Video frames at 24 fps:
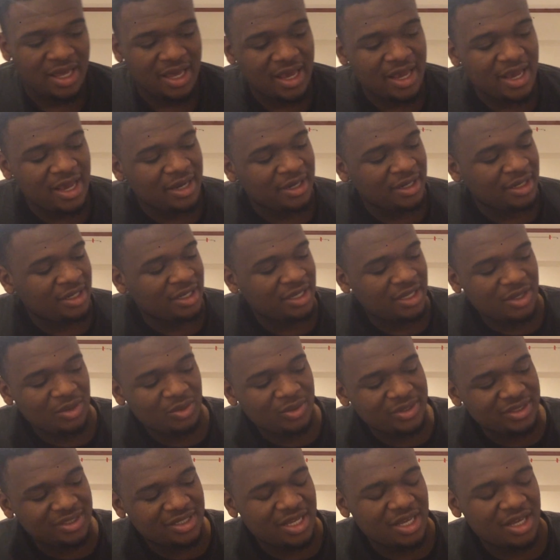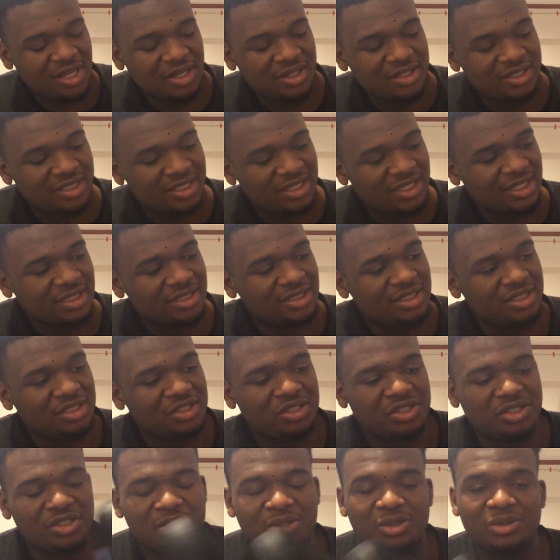And it was hell to get these
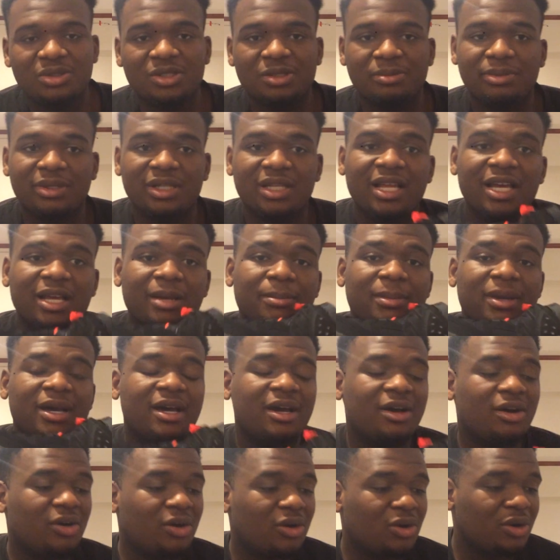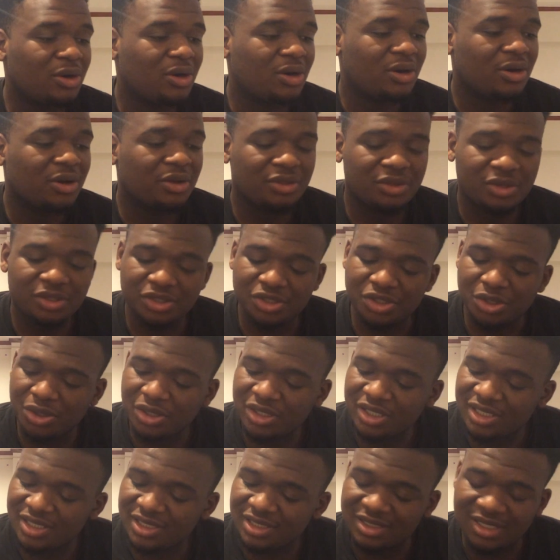shoes, but like my other
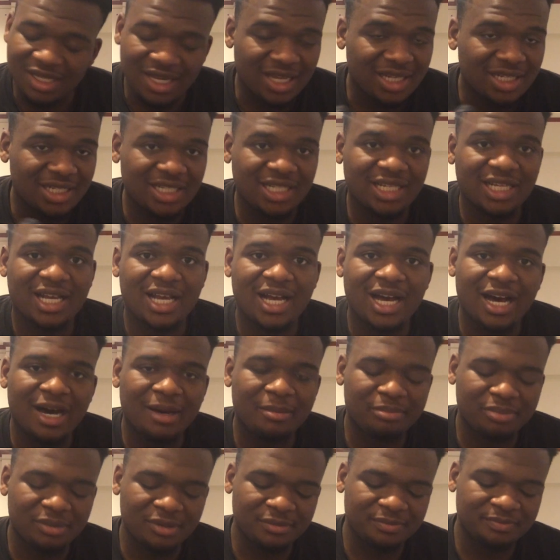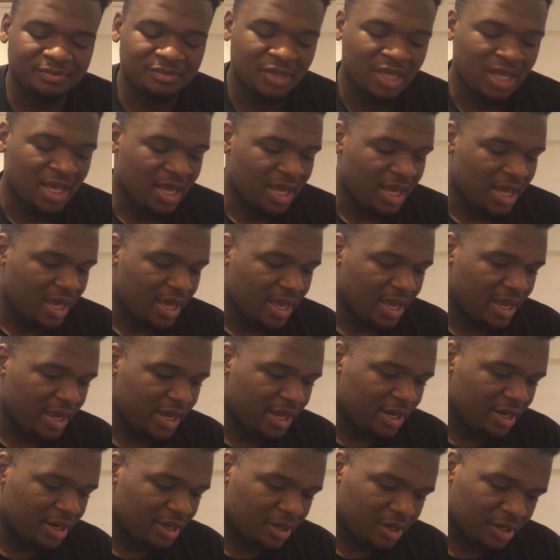Jordans, I did cop them.
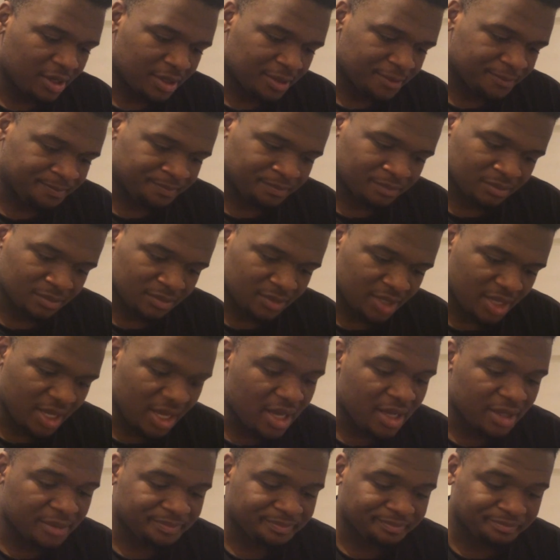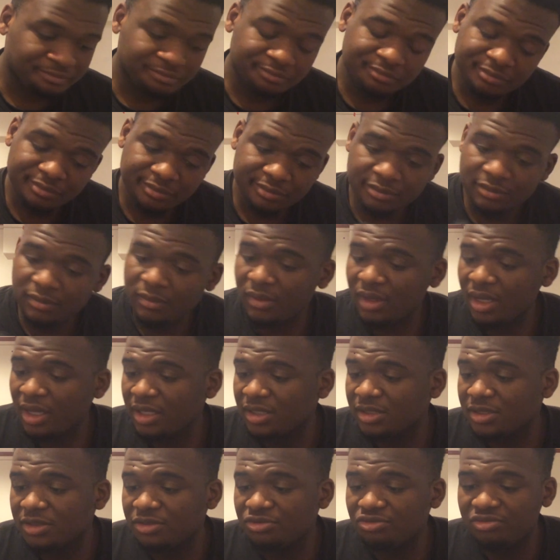And um, yeah,
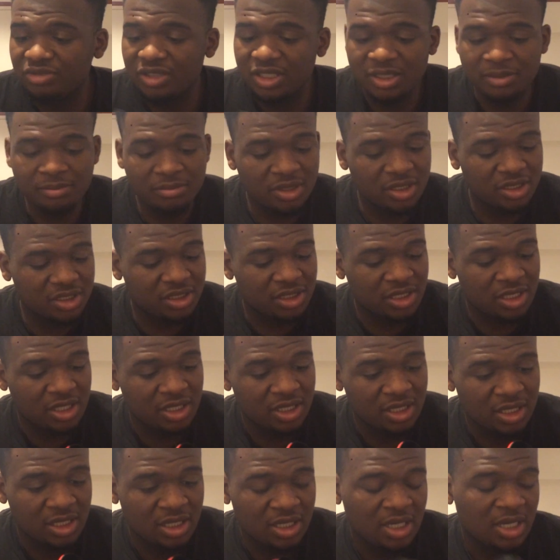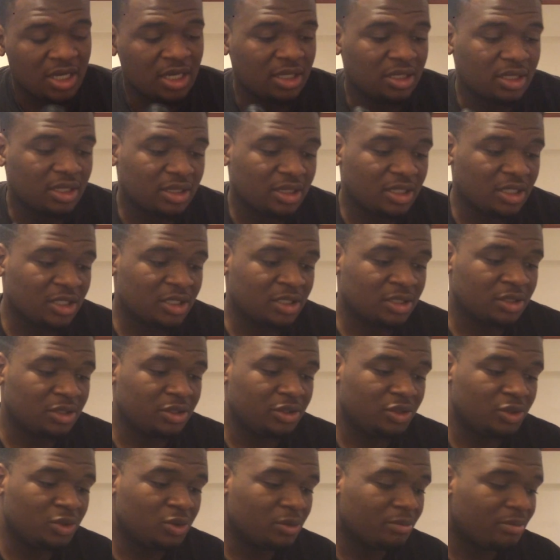really much nothing
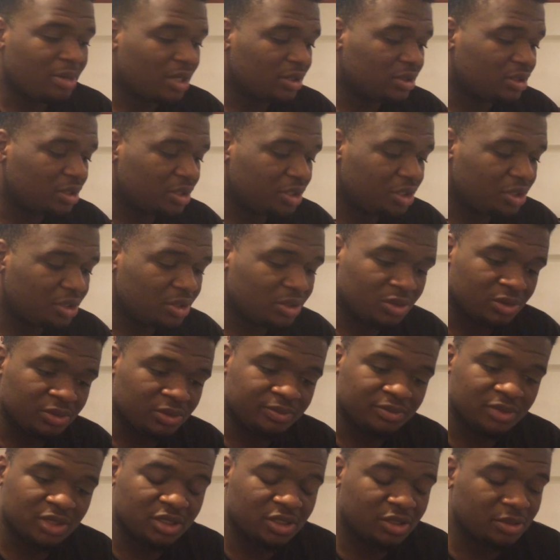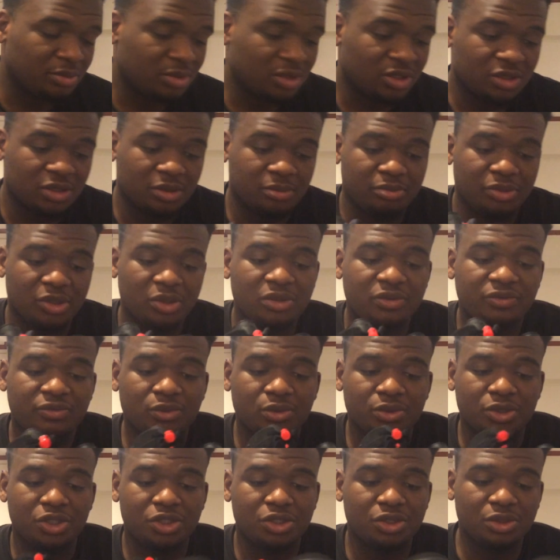new about the shoe. It's, it's a
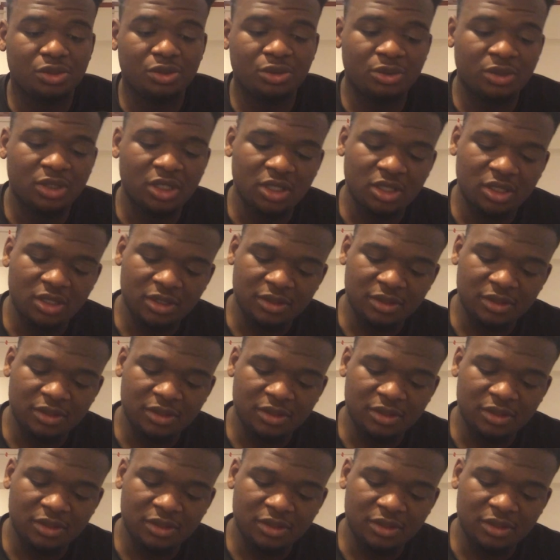beautiful shoe.